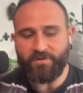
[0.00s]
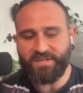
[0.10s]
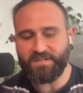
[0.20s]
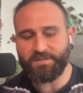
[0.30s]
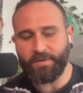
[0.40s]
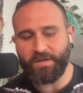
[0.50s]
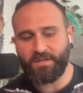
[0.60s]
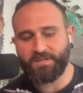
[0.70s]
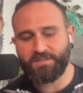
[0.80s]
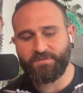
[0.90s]
I read Terence
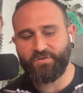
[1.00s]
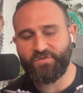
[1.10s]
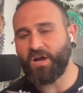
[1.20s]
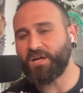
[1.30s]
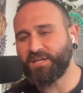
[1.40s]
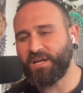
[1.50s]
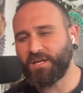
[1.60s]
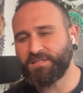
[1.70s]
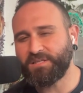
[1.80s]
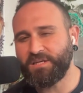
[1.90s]
McKenna's Food of the Gods at
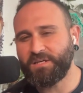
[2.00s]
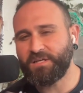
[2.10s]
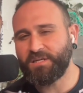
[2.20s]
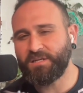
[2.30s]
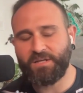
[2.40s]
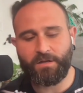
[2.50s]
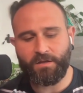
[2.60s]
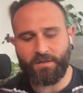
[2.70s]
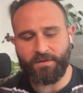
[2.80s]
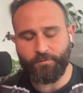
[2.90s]
19, and
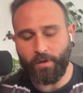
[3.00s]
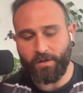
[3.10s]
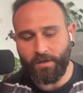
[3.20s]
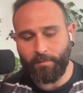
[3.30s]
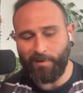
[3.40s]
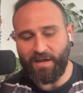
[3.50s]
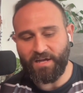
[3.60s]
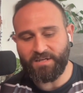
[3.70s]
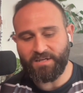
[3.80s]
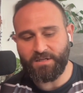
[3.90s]
it left quite an
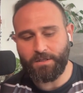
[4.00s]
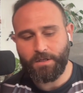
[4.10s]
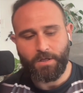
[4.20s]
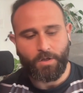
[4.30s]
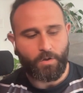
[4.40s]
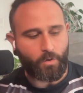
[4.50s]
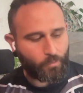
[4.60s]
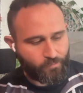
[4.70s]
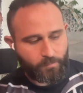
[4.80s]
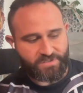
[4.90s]
impact. And
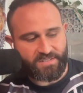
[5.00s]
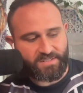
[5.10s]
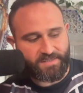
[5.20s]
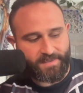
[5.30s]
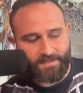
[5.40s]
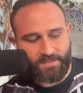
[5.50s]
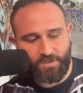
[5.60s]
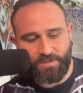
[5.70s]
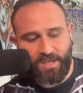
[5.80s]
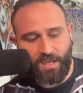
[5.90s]
over almost the next
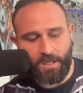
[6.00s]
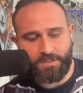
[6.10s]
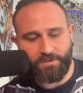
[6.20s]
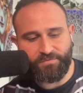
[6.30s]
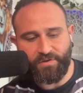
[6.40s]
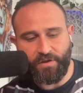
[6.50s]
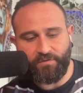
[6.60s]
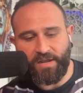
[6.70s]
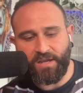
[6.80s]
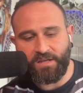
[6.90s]
two decades of,
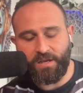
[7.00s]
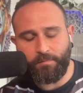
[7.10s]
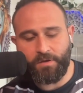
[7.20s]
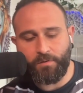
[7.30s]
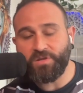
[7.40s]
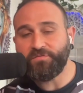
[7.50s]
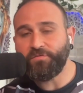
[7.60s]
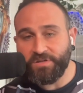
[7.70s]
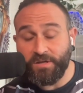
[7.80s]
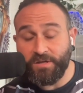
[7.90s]
of academia with a
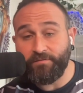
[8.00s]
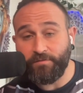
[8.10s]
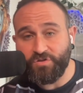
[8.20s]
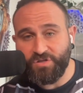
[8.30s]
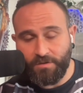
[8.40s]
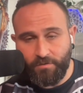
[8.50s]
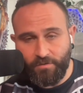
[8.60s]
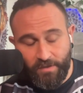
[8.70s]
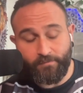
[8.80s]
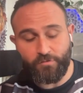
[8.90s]
focus on evolution,
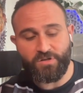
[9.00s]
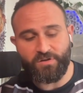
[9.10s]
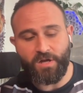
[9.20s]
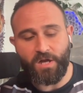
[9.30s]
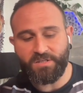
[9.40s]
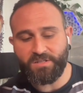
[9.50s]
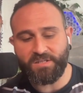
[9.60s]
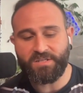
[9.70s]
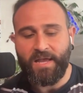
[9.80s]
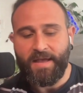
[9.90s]
including the evolution of
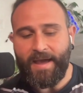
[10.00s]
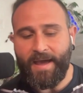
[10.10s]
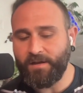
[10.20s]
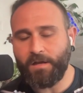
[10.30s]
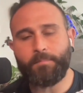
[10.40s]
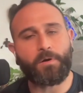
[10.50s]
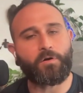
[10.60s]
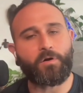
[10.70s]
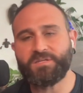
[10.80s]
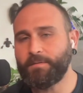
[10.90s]
consciousness, I hadn't come
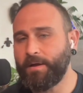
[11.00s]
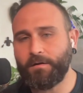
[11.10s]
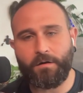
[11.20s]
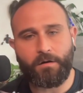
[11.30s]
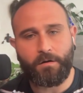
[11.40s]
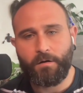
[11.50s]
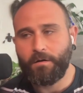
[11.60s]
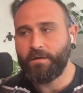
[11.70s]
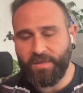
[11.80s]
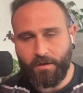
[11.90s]
across a better
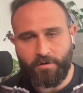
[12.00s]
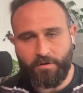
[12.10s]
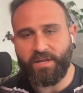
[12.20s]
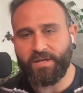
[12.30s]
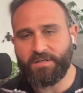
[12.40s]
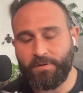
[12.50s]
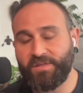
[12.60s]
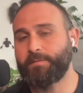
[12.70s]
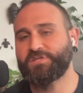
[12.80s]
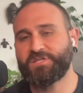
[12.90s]
theory that explained
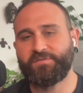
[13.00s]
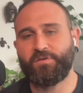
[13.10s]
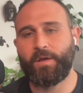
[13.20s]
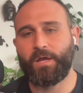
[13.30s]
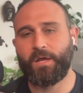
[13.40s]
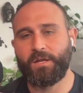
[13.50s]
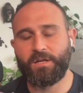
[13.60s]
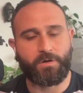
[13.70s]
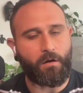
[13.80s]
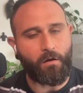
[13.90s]
the emergence of humanity
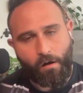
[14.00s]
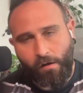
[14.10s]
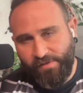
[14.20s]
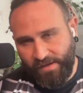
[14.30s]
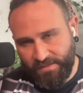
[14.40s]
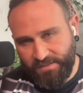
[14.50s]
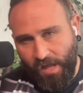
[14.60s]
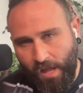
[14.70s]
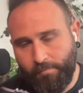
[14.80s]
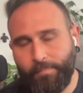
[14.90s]
during all that
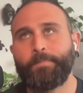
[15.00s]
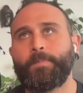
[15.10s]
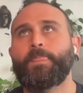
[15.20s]
time.